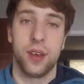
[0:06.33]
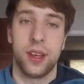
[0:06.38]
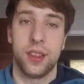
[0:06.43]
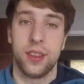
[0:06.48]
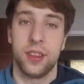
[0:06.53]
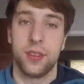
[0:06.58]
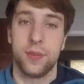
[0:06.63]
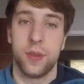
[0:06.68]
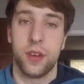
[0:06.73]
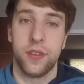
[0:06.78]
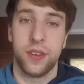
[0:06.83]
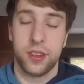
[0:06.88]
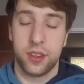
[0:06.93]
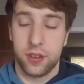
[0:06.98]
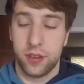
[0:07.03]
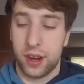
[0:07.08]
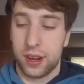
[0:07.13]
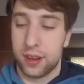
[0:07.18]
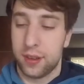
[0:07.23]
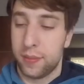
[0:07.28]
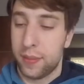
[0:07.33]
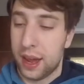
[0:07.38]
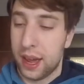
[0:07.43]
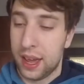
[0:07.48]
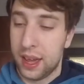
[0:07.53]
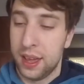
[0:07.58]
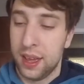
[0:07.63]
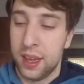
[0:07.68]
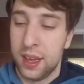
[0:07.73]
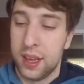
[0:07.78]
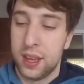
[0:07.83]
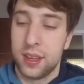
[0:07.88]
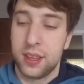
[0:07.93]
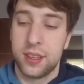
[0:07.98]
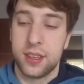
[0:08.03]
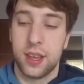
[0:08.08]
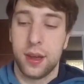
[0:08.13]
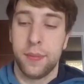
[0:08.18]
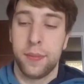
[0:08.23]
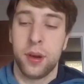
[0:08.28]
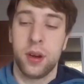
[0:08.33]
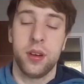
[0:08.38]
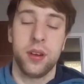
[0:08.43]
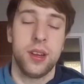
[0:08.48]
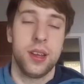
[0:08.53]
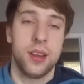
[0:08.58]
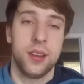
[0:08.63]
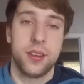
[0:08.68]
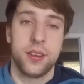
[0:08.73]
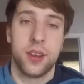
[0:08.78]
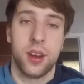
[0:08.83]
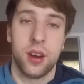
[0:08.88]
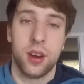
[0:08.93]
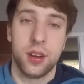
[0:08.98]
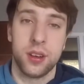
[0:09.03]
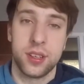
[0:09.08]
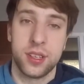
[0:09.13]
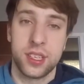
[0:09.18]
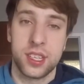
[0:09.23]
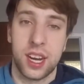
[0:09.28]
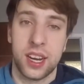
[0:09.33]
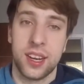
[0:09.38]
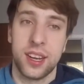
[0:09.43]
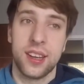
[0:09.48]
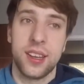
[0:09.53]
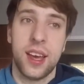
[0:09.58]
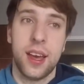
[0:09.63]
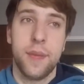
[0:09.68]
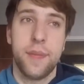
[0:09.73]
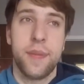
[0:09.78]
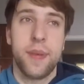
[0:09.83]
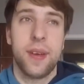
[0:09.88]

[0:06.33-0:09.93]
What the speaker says: And this movie is directed by Tim Burton and stars Johnny Depp,